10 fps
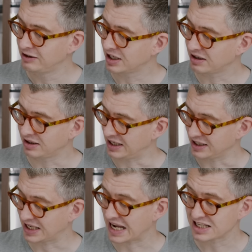little
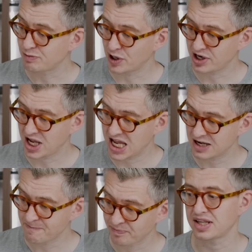gas burner
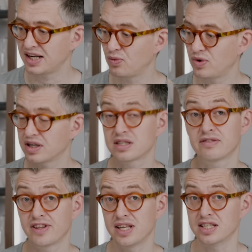here, and it works
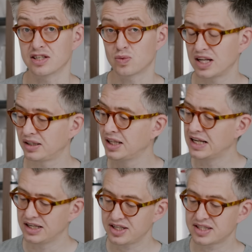for these as well,
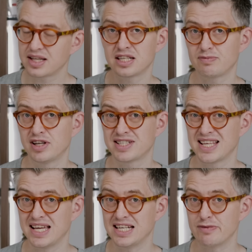just to disperse the
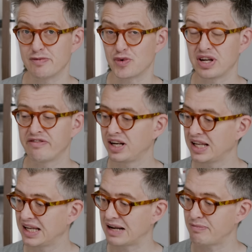heat a bit more
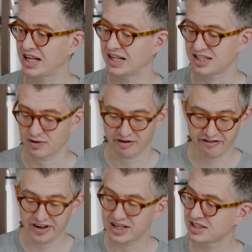evenly and make it so it
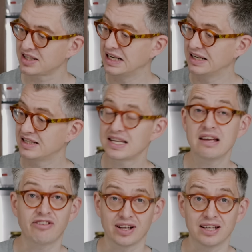fits
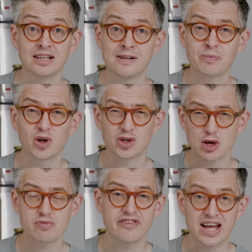safely on
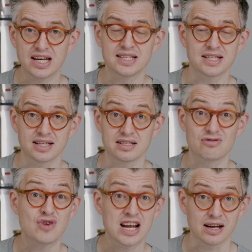top of any sized
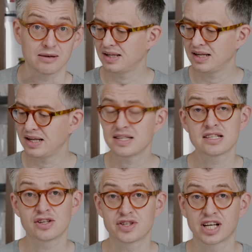ring. It
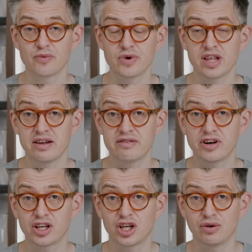does also come with a
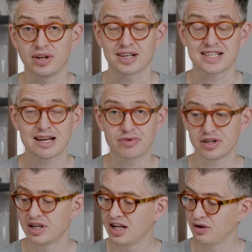very cute little
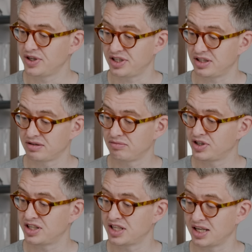tamper, which is
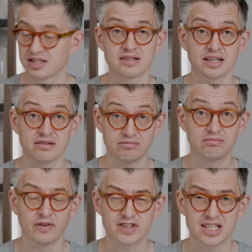nice and
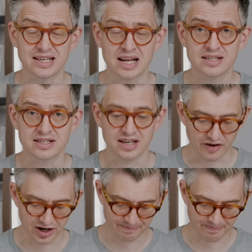obviously necessary.